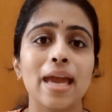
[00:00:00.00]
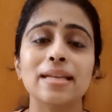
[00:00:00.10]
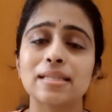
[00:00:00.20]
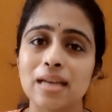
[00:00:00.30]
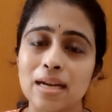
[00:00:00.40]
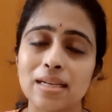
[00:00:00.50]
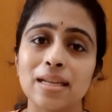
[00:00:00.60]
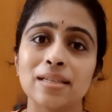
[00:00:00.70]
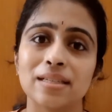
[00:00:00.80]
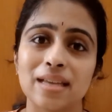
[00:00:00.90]
In certain
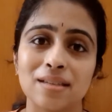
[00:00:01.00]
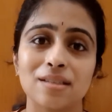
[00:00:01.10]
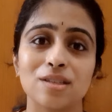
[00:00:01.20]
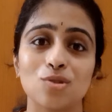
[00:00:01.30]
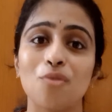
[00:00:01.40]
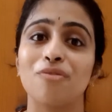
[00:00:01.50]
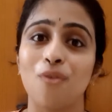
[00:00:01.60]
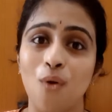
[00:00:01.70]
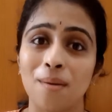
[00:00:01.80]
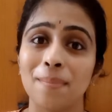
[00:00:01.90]
instances of
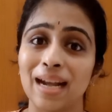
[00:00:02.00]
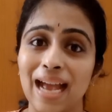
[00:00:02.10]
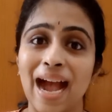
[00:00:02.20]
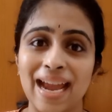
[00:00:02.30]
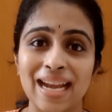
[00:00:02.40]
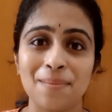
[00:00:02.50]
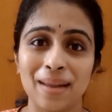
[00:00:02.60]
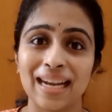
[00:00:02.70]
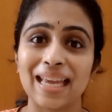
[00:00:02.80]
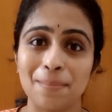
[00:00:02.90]
foremilk hind
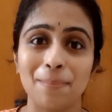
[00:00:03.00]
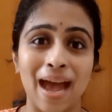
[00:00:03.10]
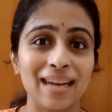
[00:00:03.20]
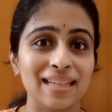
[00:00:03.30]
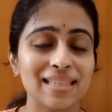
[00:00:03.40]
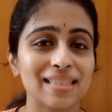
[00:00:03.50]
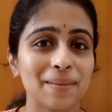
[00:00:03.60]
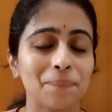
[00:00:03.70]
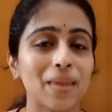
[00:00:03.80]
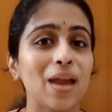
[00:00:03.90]
milk imbalance,